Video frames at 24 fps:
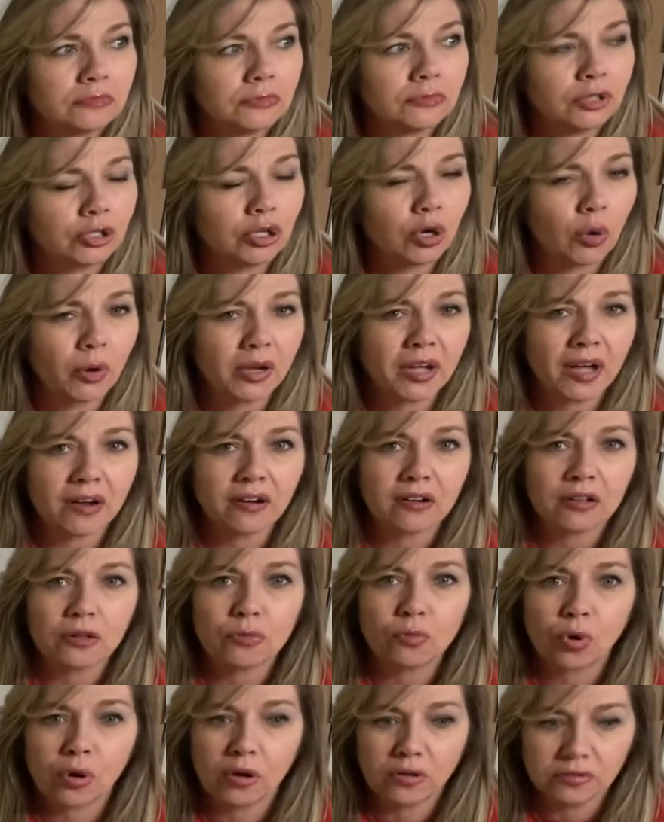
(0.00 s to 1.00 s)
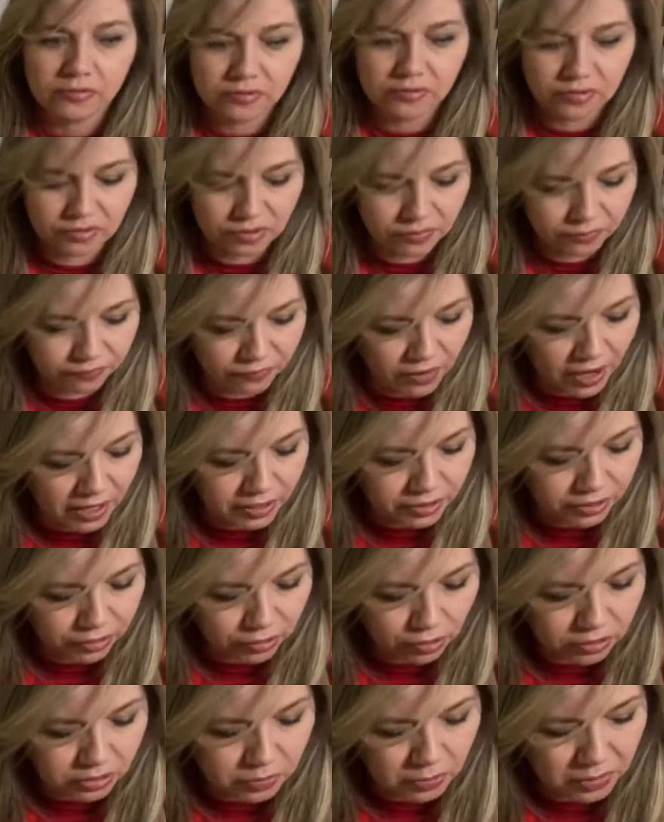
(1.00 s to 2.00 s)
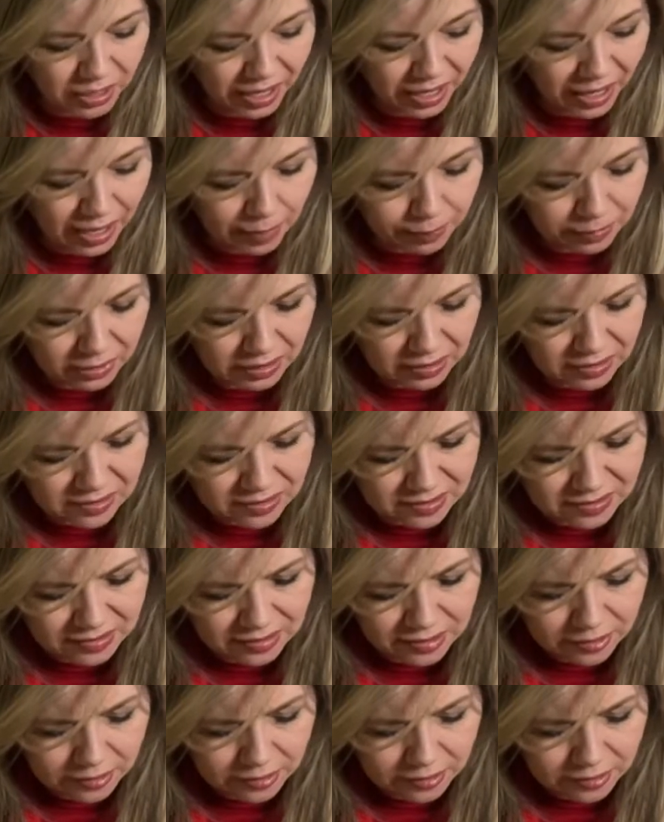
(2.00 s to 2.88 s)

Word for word: going out into the world to find your ultimate happiness.